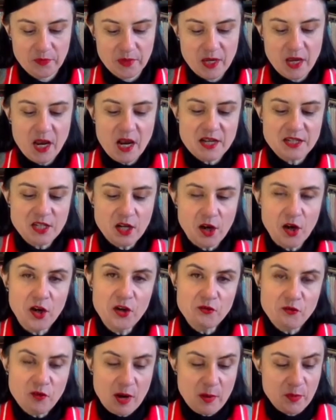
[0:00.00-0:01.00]
As I
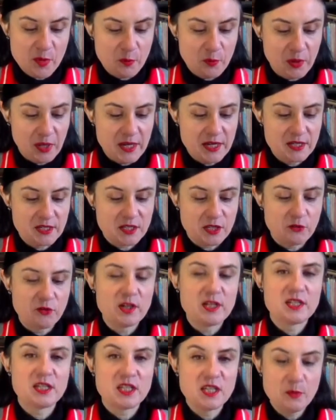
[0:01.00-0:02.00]
unwrap the plates, I read
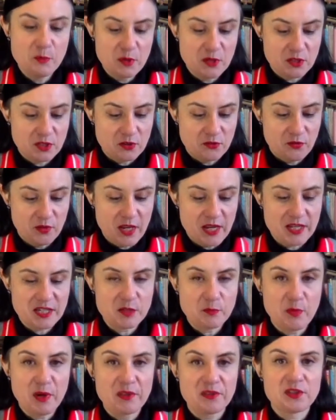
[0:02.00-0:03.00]
snippets of last
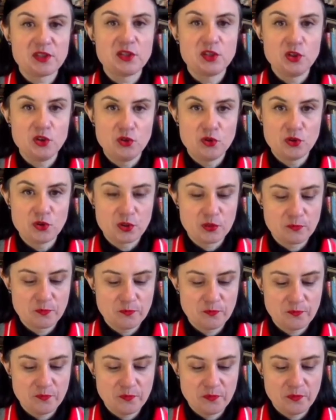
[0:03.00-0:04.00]
month's news.
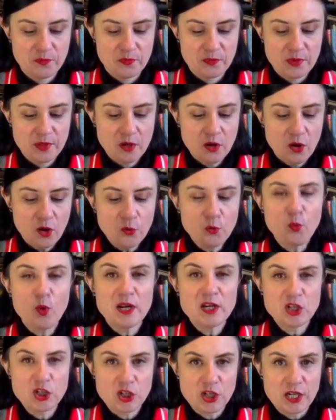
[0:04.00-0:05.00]
On one
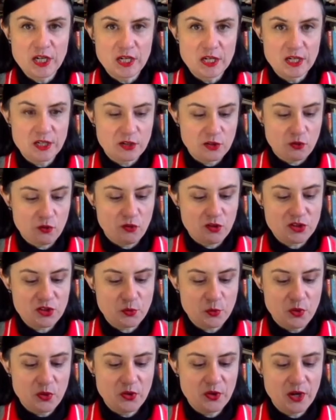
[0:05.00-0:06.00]
sheet is a
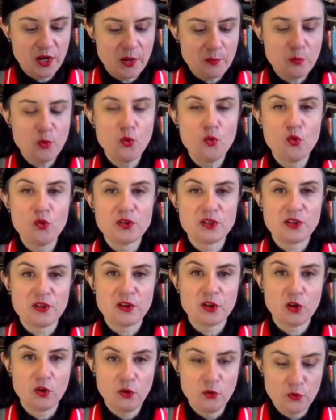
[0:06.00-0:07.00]
crossword, and I pause at the
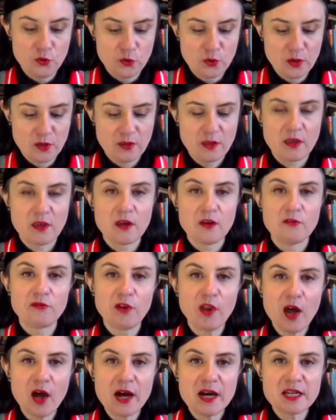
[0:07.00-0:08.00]
clue,
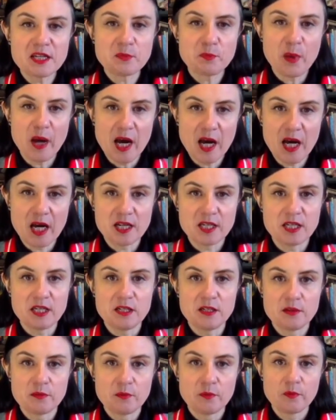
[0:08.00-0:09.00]
"flies partied,
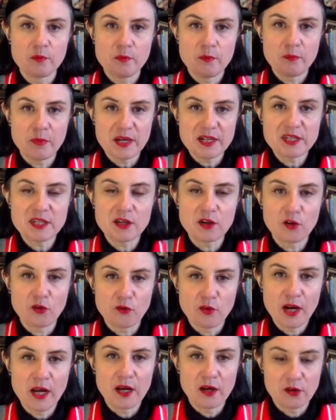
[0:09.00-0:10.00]
buzzing
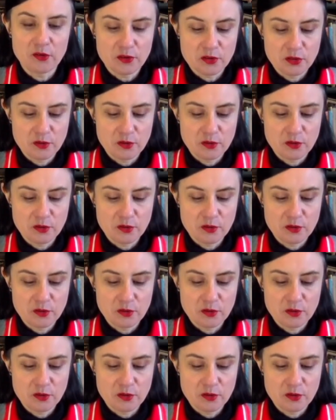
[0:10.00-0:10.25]
around,"